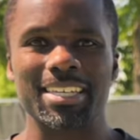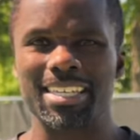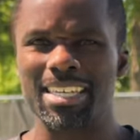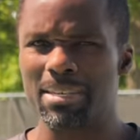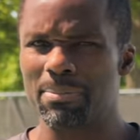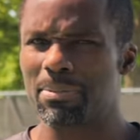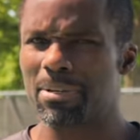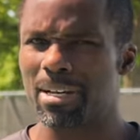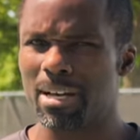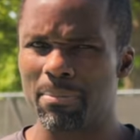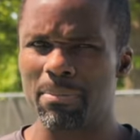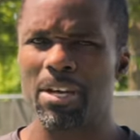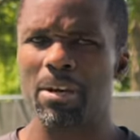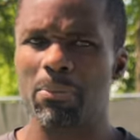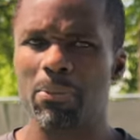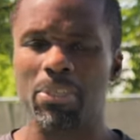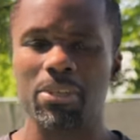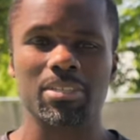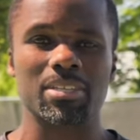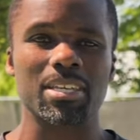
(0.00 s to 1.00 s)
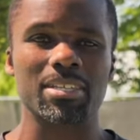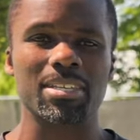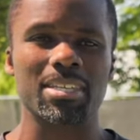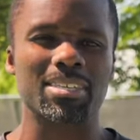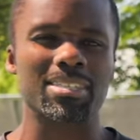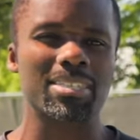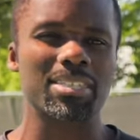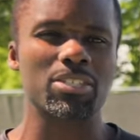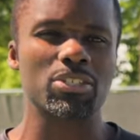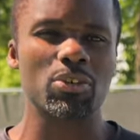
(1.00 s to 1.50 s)
keep coming up with this because I
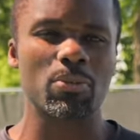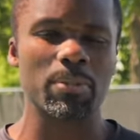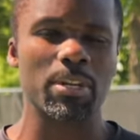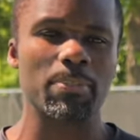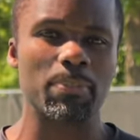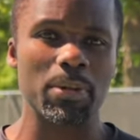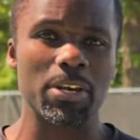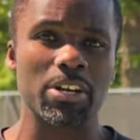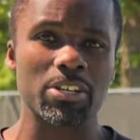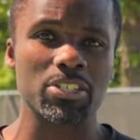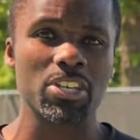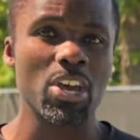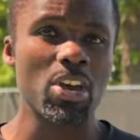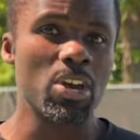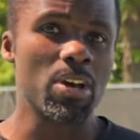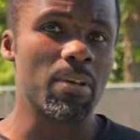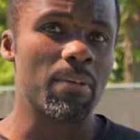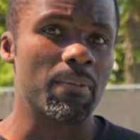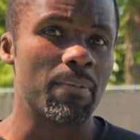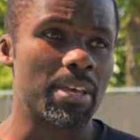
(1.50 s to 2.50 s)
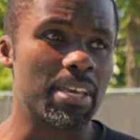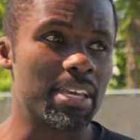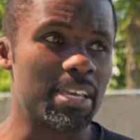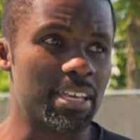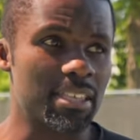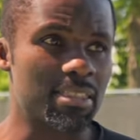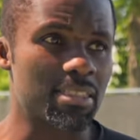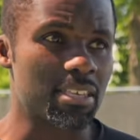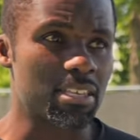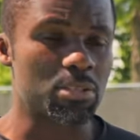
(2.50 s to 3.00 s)
see so many players
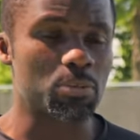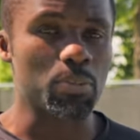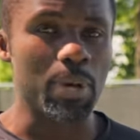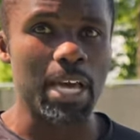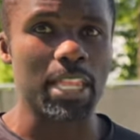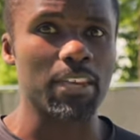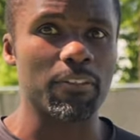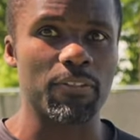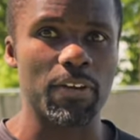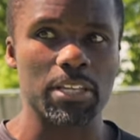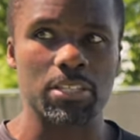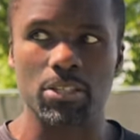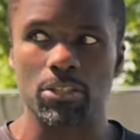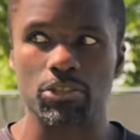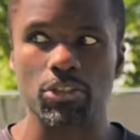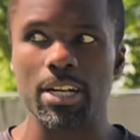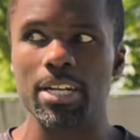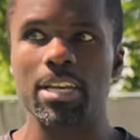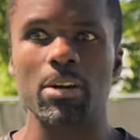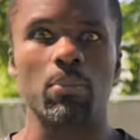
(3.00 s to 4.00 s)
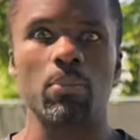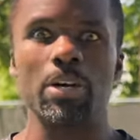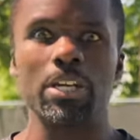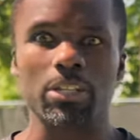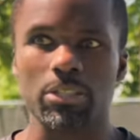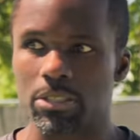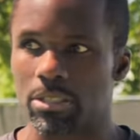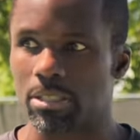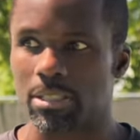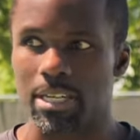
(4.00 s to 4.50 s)
in this rally phase, they're trying to hit
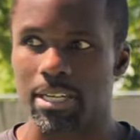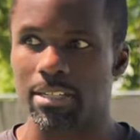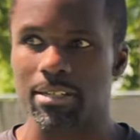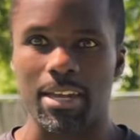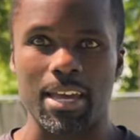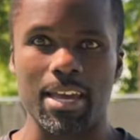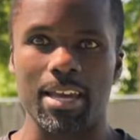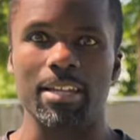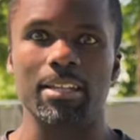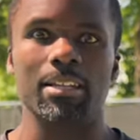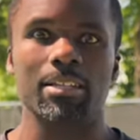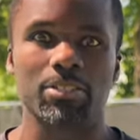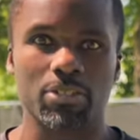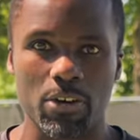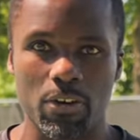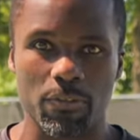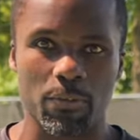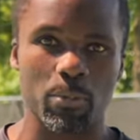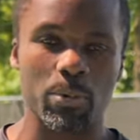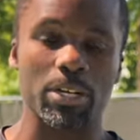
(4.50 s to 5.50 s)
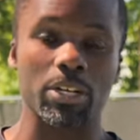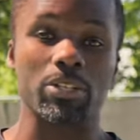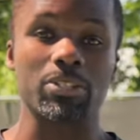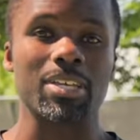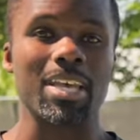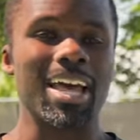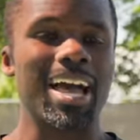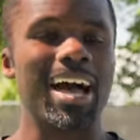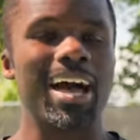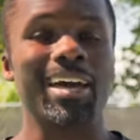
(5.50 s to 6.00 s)
winners. They're like, hey, let's go for winners.
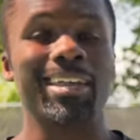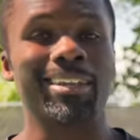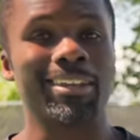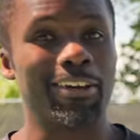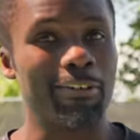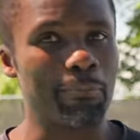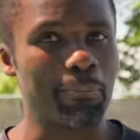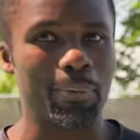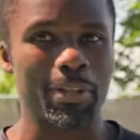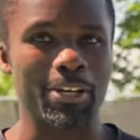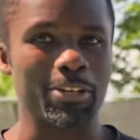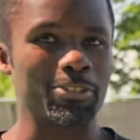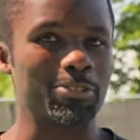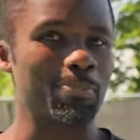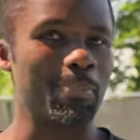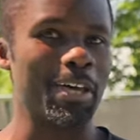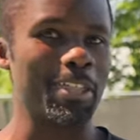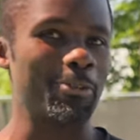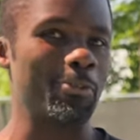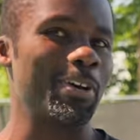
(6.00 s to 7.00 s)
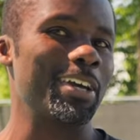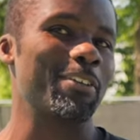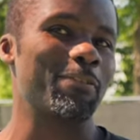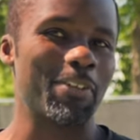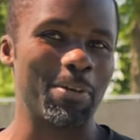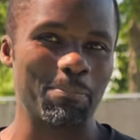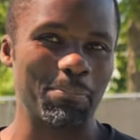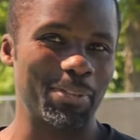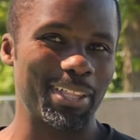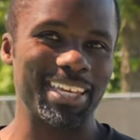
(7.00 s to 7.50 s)
I love players, by the way, if
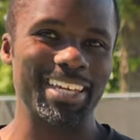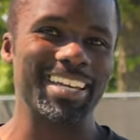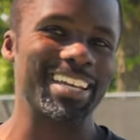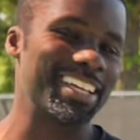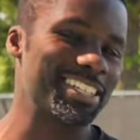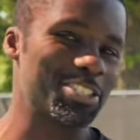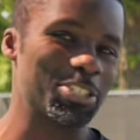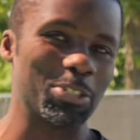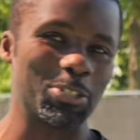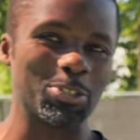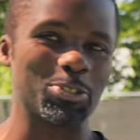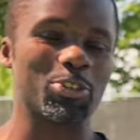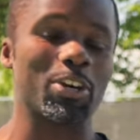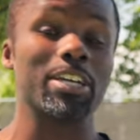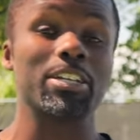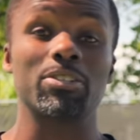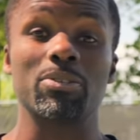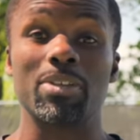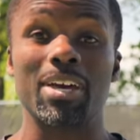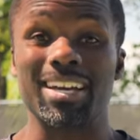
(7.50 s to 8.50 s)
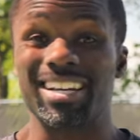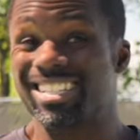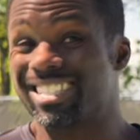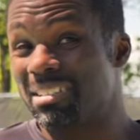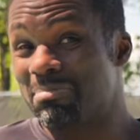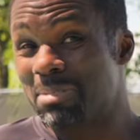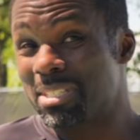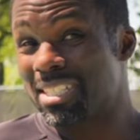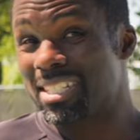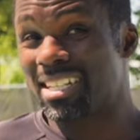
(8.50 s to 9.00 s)
I'm playing against you and try to do that, because
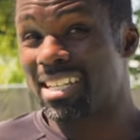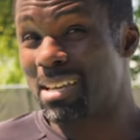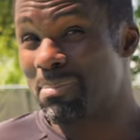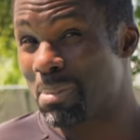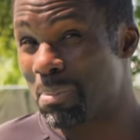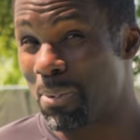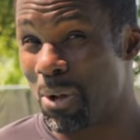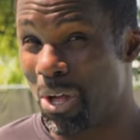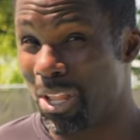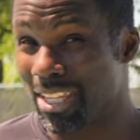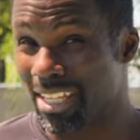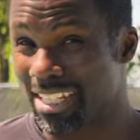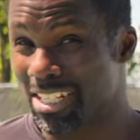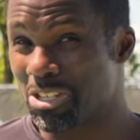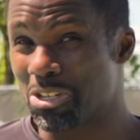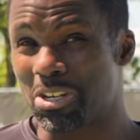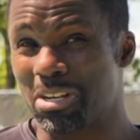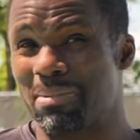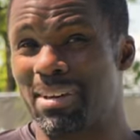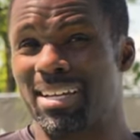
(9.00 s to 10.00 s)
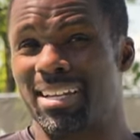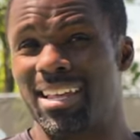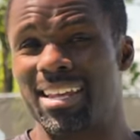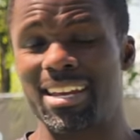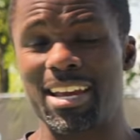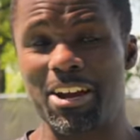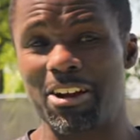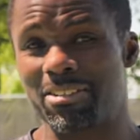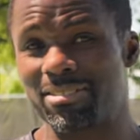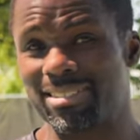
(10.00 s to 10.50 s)
I'm just gonna keep the ball in and you're gonna make a lot
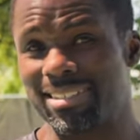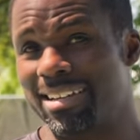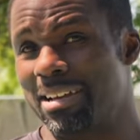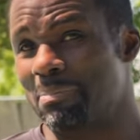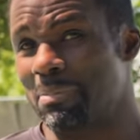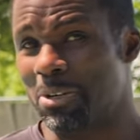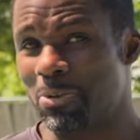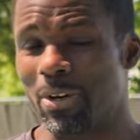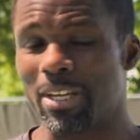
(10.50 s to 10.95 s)
of errors and I'm gonna